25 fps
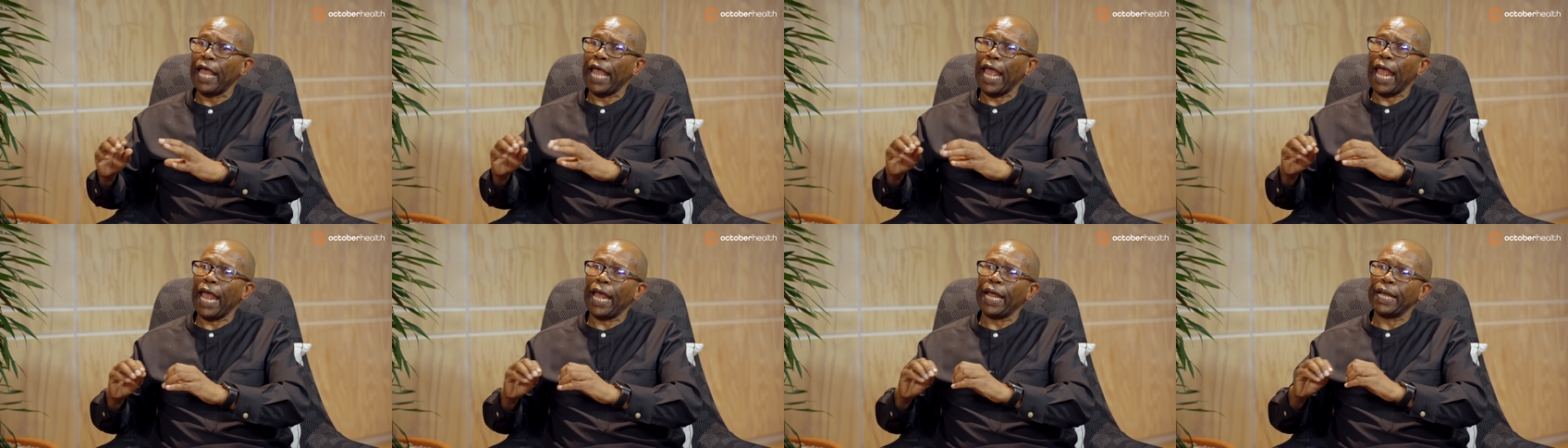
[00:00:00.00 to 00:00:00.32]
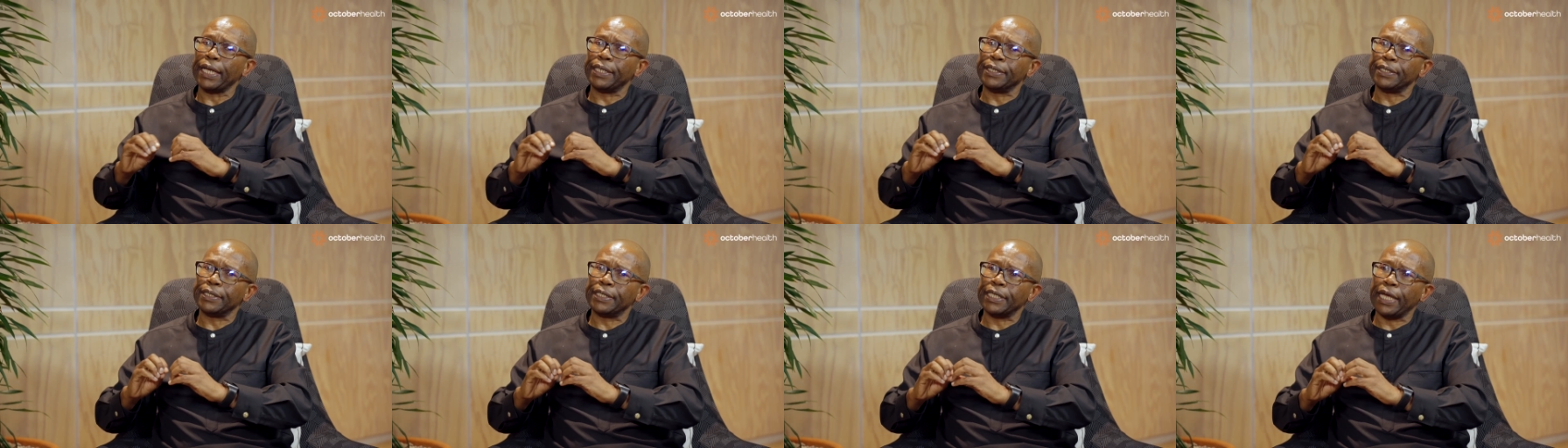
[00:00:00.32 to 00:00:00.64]

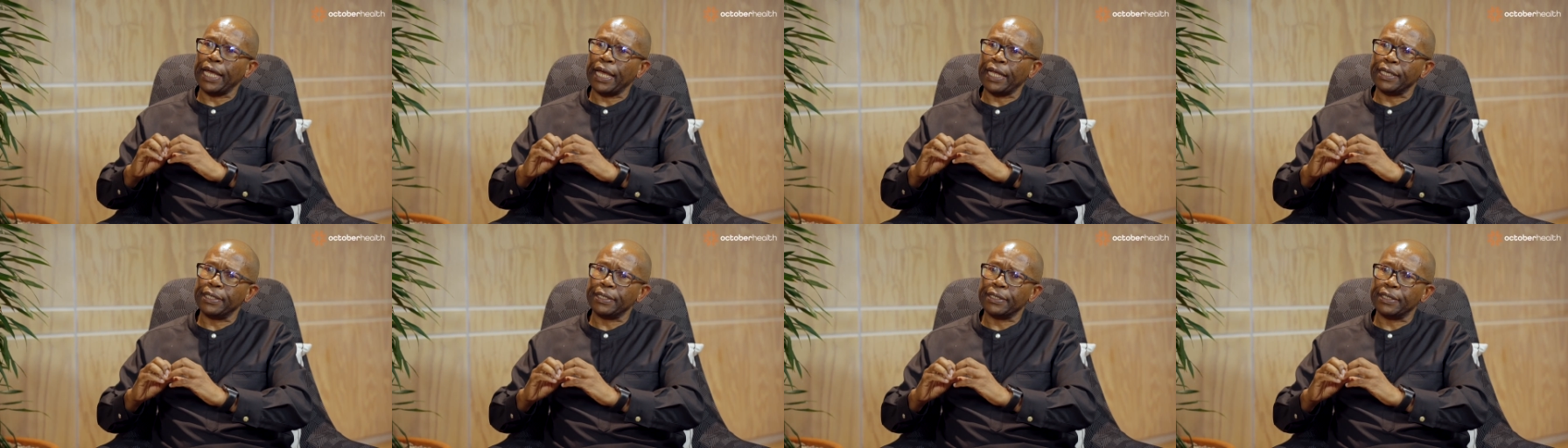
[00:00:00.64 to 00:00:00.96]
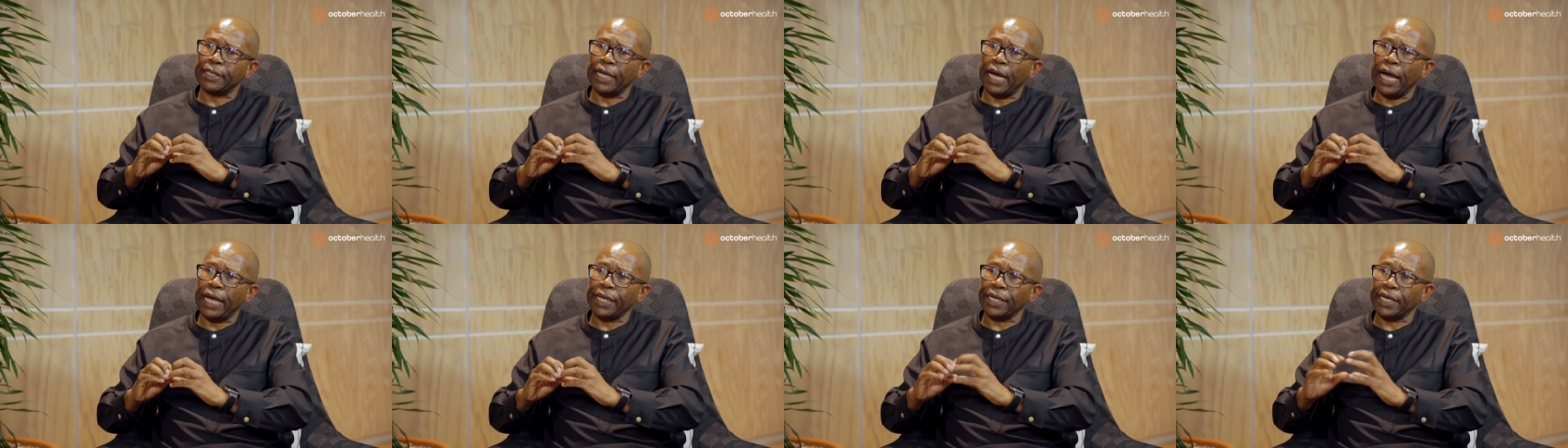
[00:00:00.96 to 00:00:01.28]
And
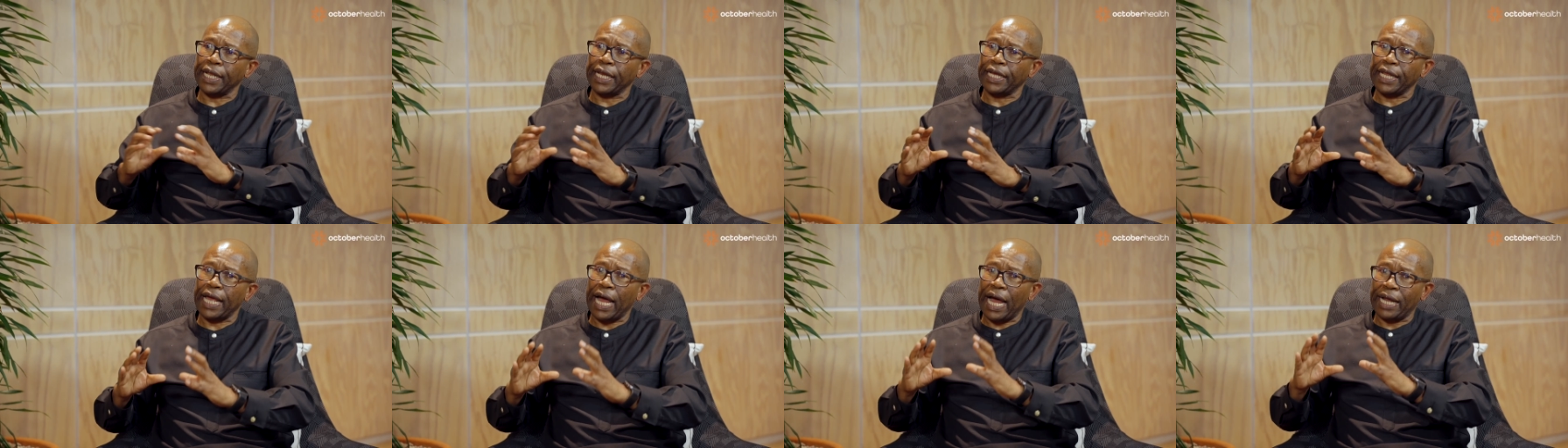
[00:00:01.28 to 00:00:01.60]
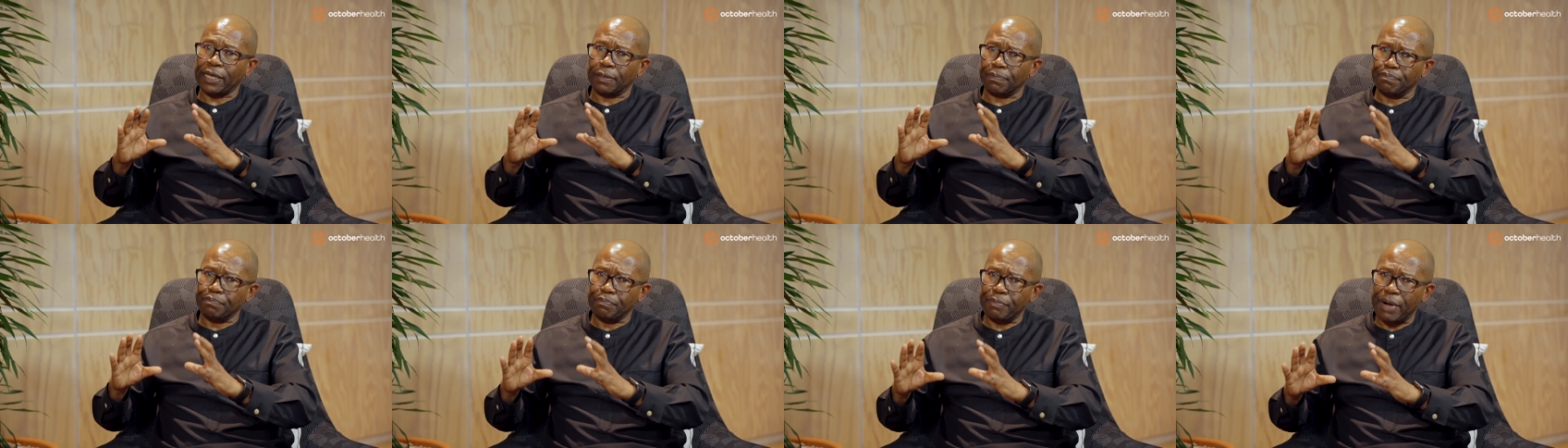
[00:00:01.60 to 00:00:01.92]
I really
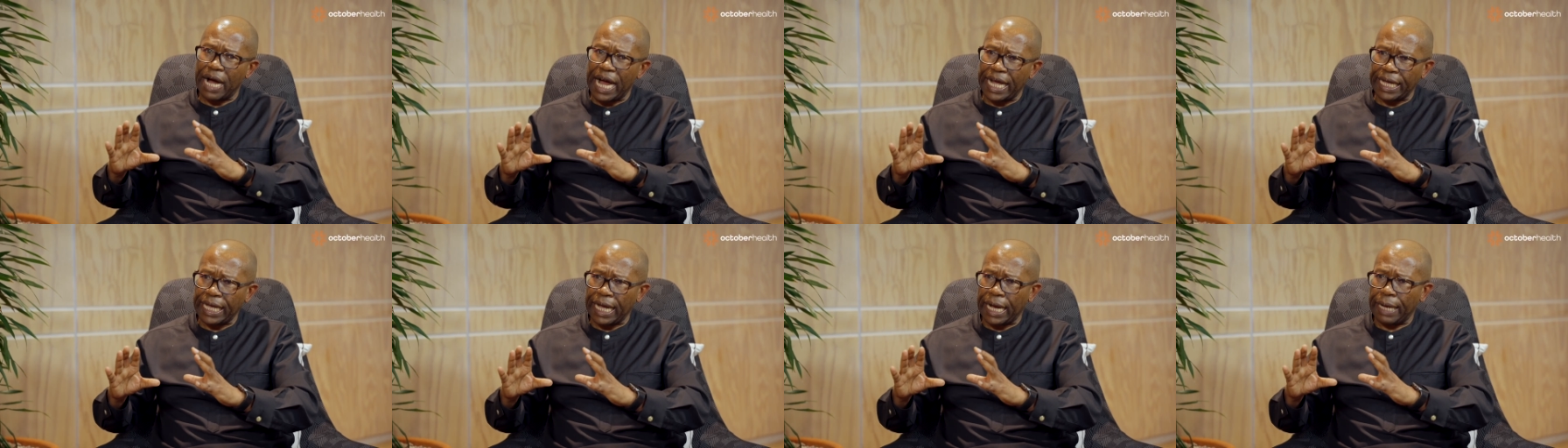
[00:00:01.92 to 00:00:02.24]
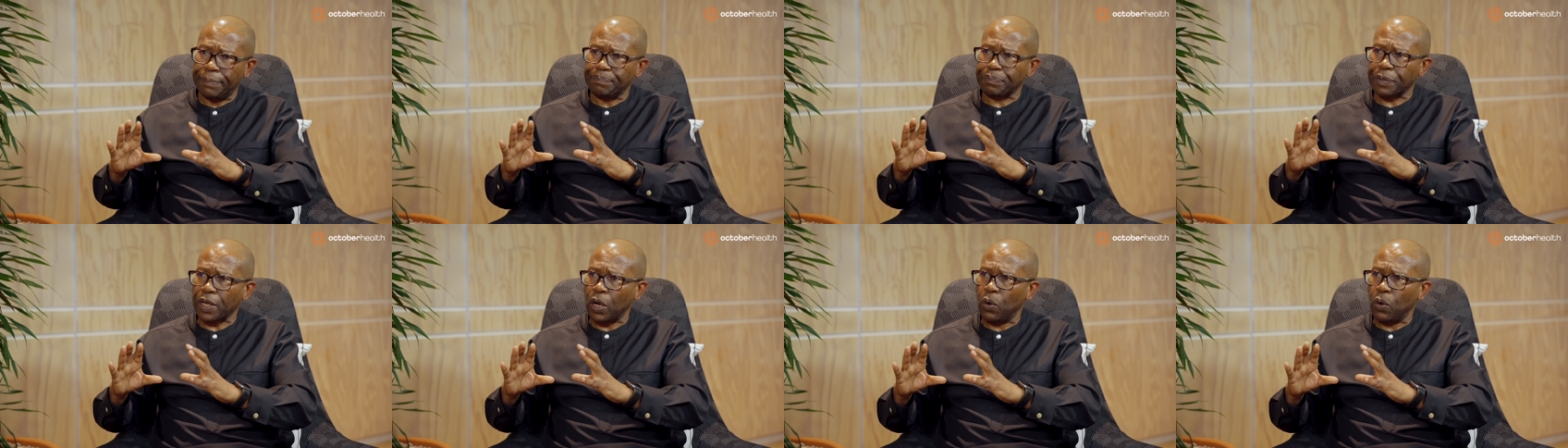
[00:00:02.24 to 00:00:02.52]
admire